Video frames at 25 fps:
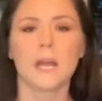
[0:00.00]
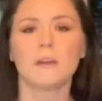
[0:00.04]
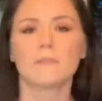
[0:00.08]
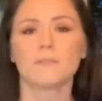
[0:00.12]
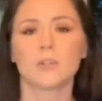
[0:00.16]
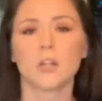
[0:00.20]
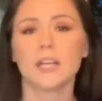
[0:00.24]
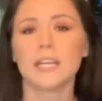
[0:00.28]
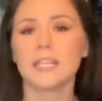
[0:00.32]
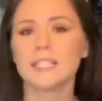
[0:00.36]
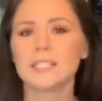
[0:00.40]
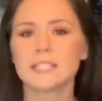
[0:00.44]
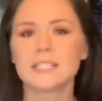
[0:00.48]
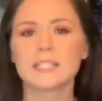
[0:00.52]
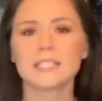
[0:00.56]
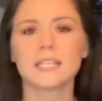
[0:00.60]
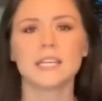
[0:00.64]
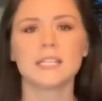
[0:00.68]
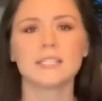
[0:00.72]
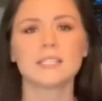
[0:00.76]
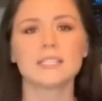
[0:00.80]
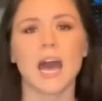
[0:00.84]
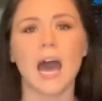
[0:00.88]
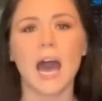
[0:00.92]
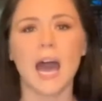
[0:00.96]
For
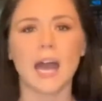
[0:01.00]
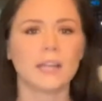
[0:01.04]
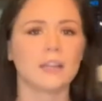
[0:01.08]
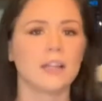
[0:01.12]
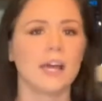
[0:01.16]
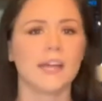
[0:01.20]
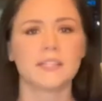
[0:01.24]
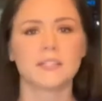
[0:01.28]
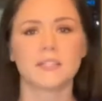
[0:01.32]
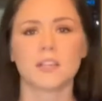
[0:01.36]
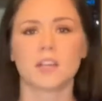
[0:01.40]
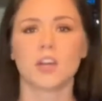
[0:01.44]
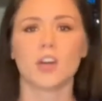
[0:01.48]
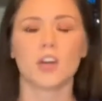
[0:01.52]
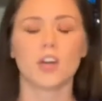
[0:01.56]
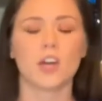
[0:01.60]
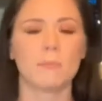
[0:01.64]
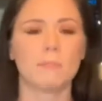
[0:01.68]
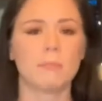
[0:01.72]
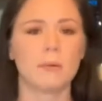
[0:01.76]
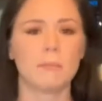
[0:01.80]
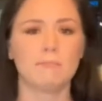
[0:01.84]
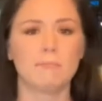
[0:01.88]
instance, I like to cook up a